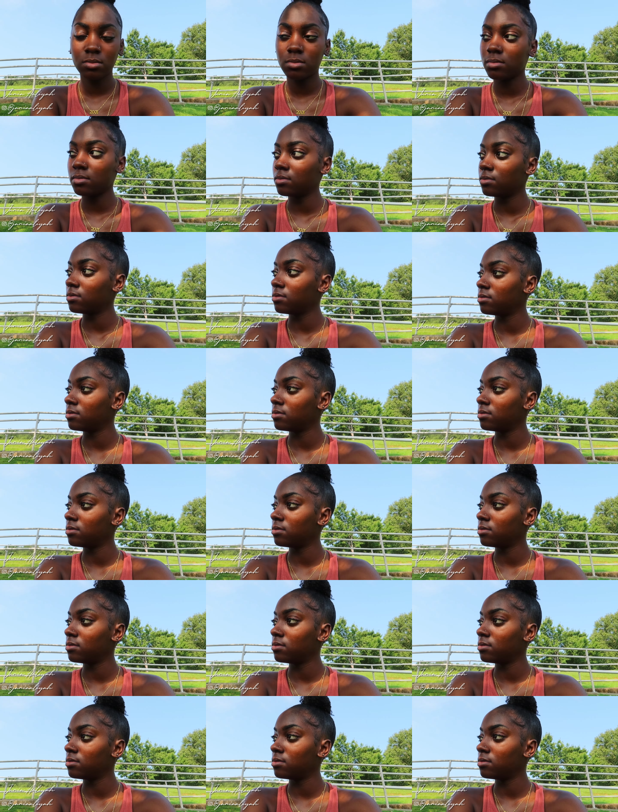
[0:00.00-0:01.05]

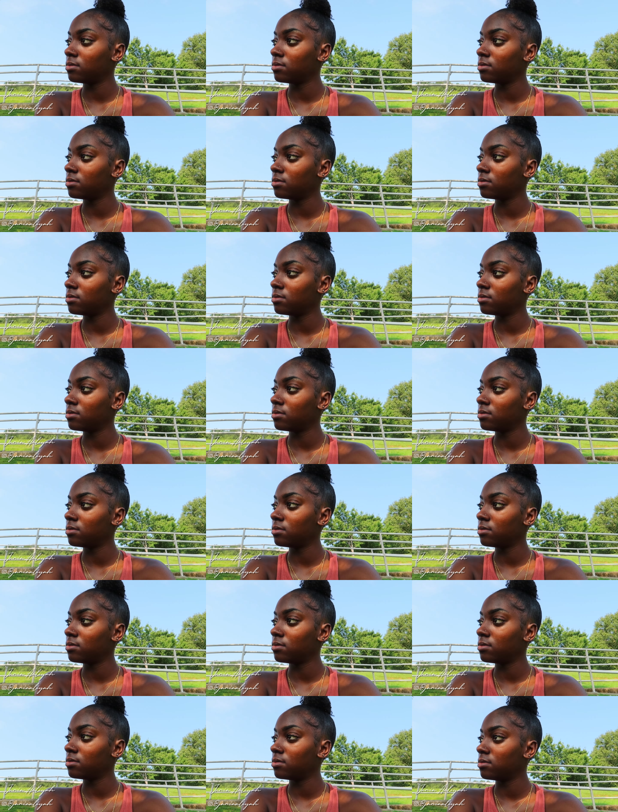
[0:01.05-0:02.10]

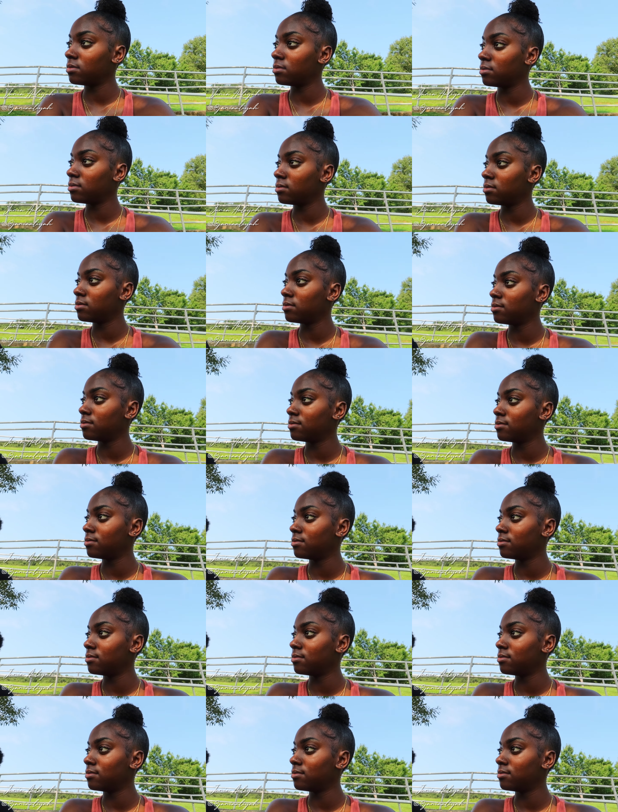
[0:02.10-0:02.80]
No one is speaking in this clip.